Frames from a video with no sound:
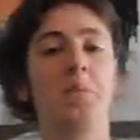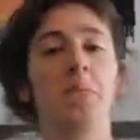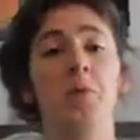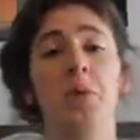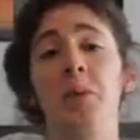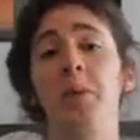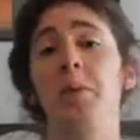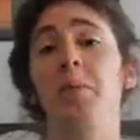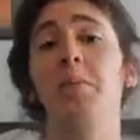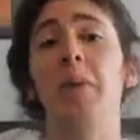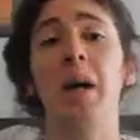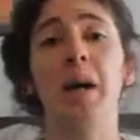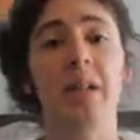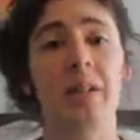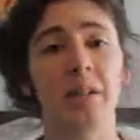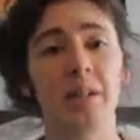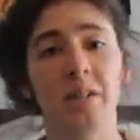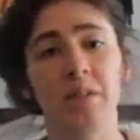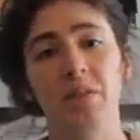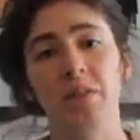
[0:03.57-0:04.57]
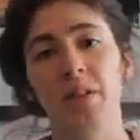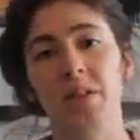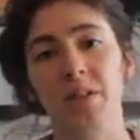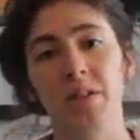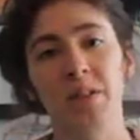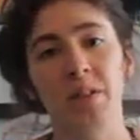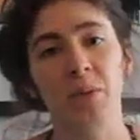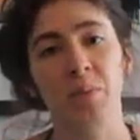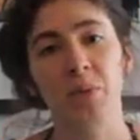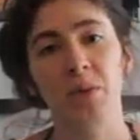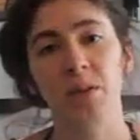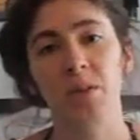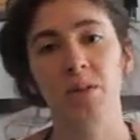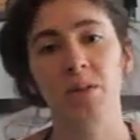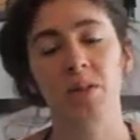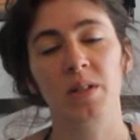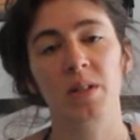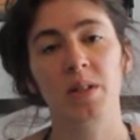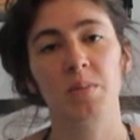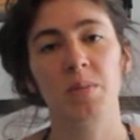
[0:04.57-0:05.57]
Welcome back if you're someone who
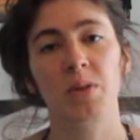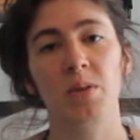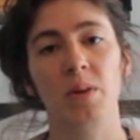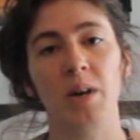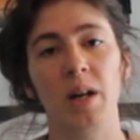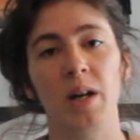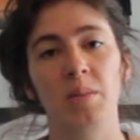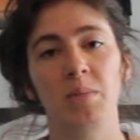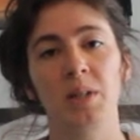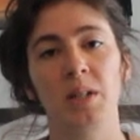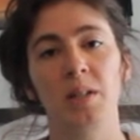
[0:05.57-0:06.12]
has subscribed